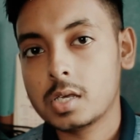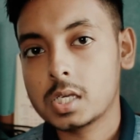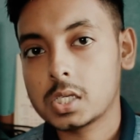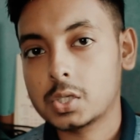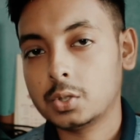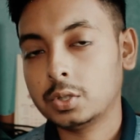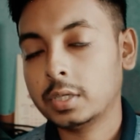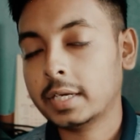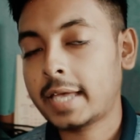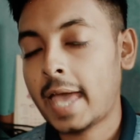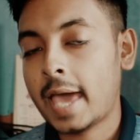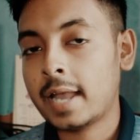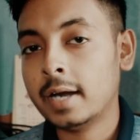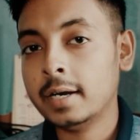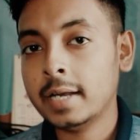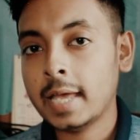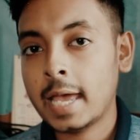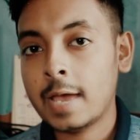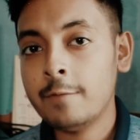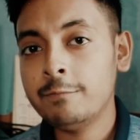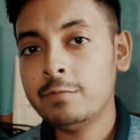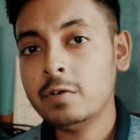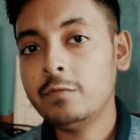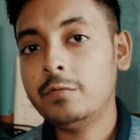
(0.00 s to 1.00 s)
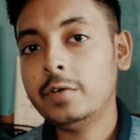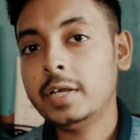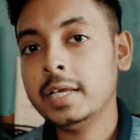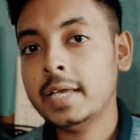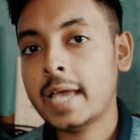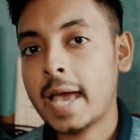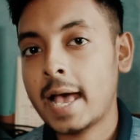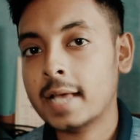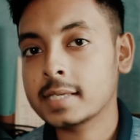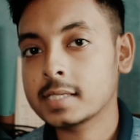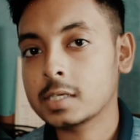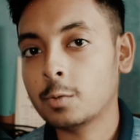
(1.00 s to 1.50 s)
So the Canon
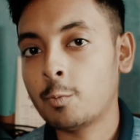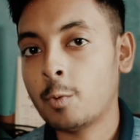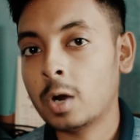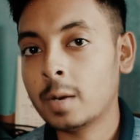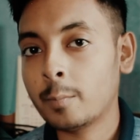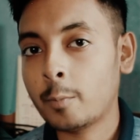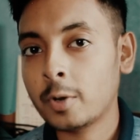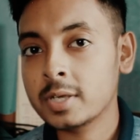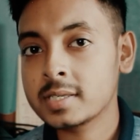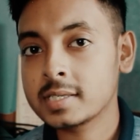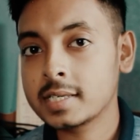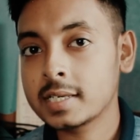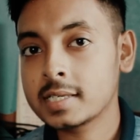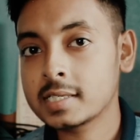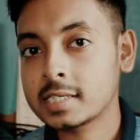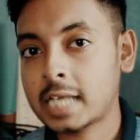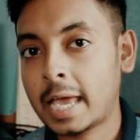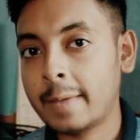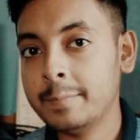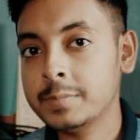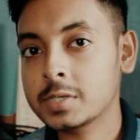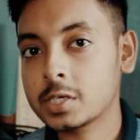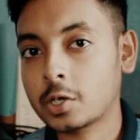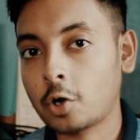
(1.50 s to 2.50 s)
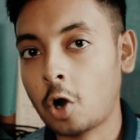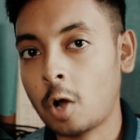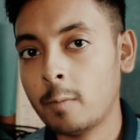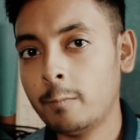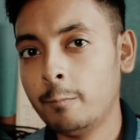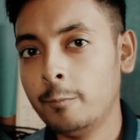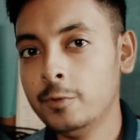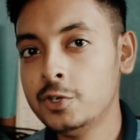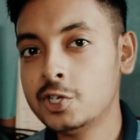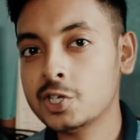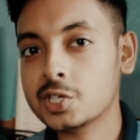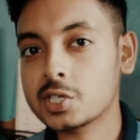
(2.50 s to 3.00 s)
M50 has a 1.6 times
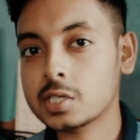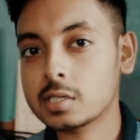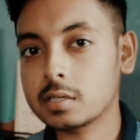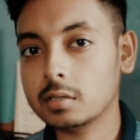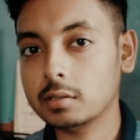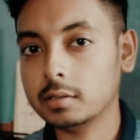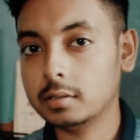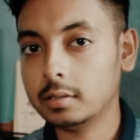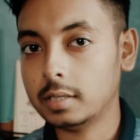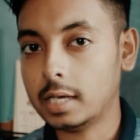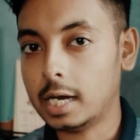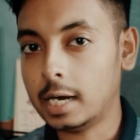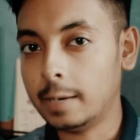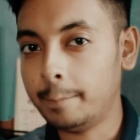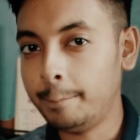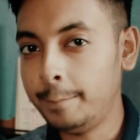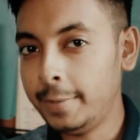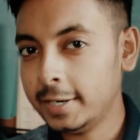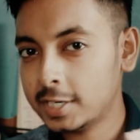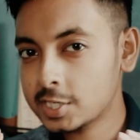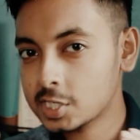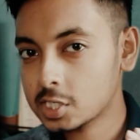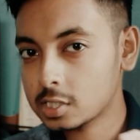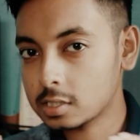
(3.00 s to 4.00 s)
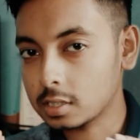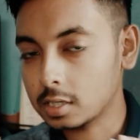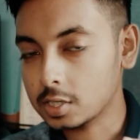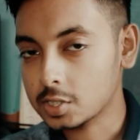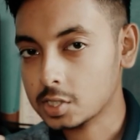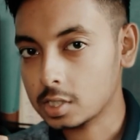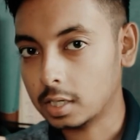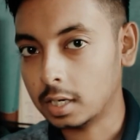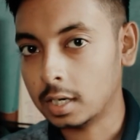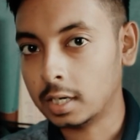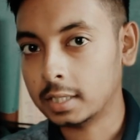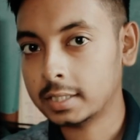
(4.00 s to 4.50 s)
crop, which is a bit
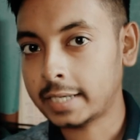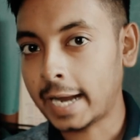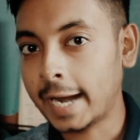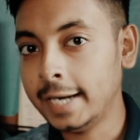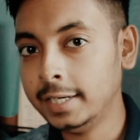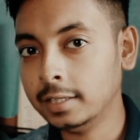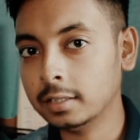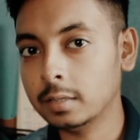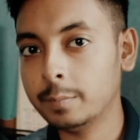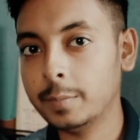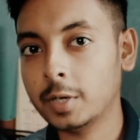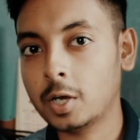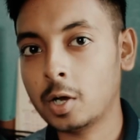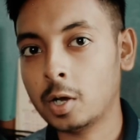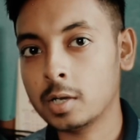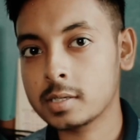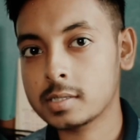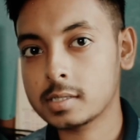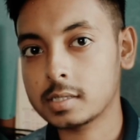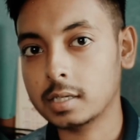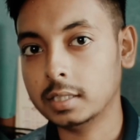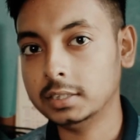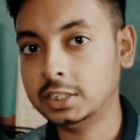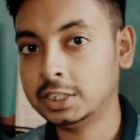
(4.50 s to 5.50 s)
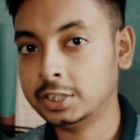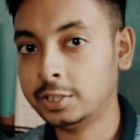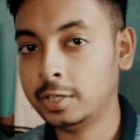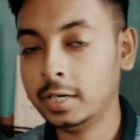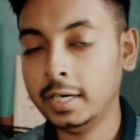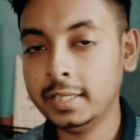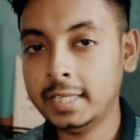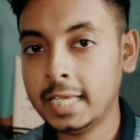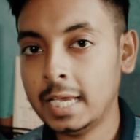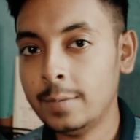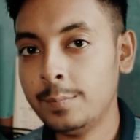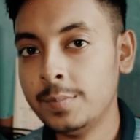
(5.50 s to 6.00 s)
tighter because
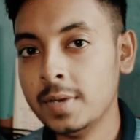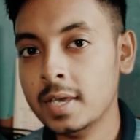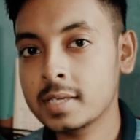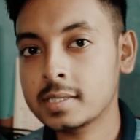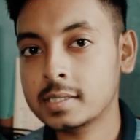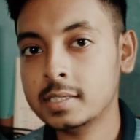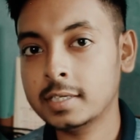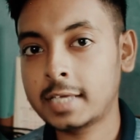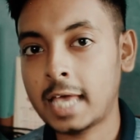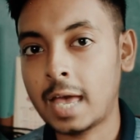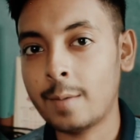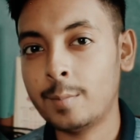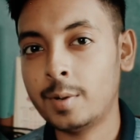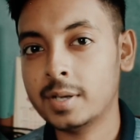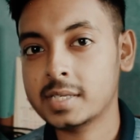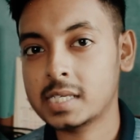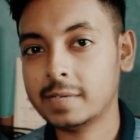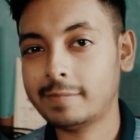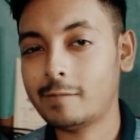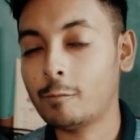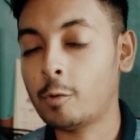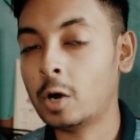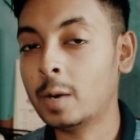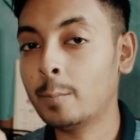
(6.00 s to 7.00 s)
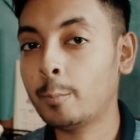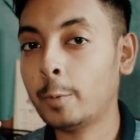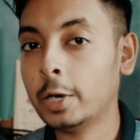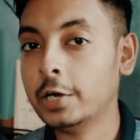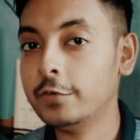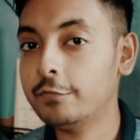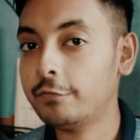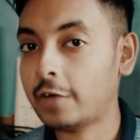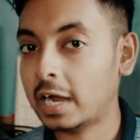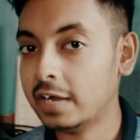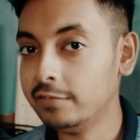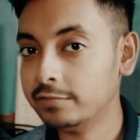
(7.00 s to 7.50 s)
generally the APS-C cameras have a
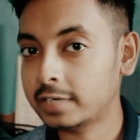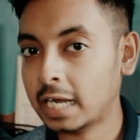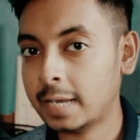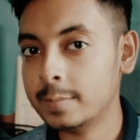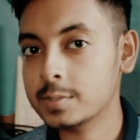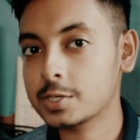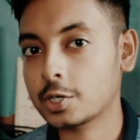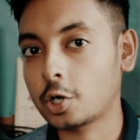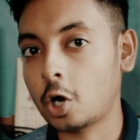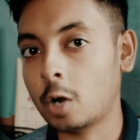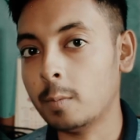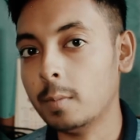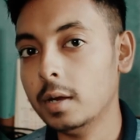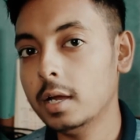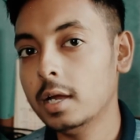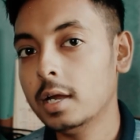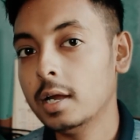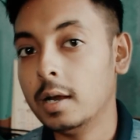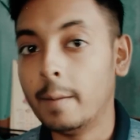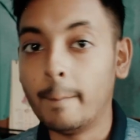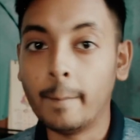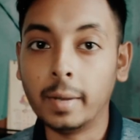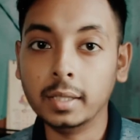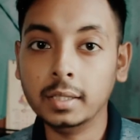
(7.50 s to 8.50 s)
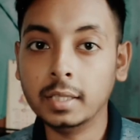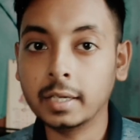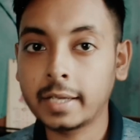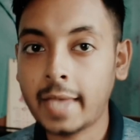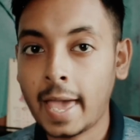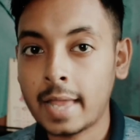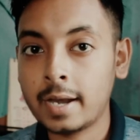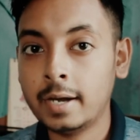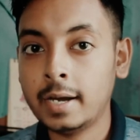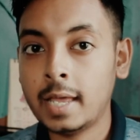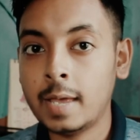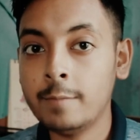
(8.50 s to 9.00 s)
1.5 times crop, but the
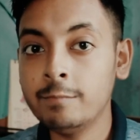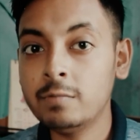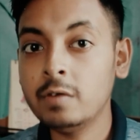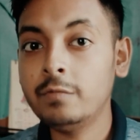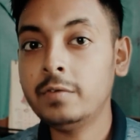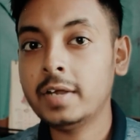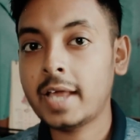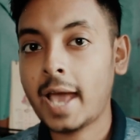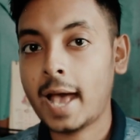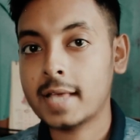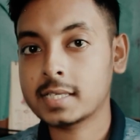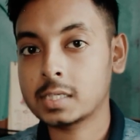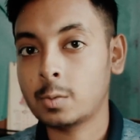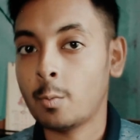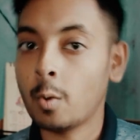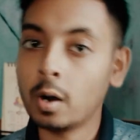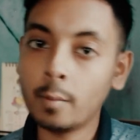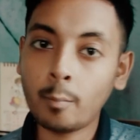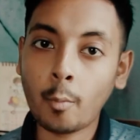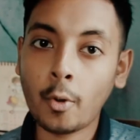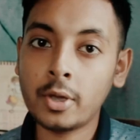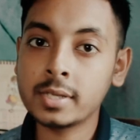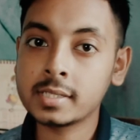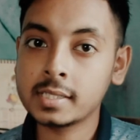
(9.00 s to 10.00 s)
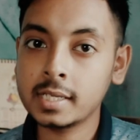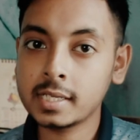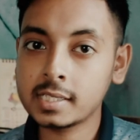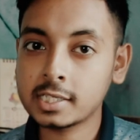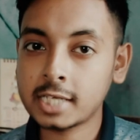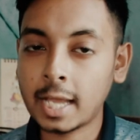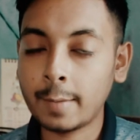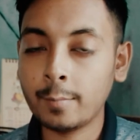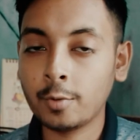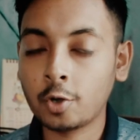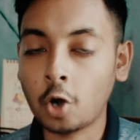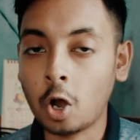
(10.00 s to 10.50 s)
Canon M50 has a
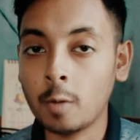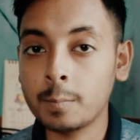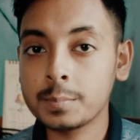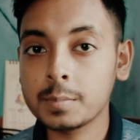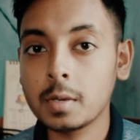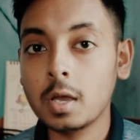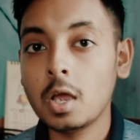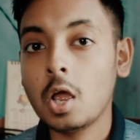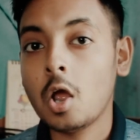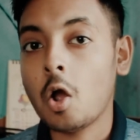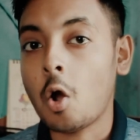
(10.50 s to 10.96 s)
1.6 time crop.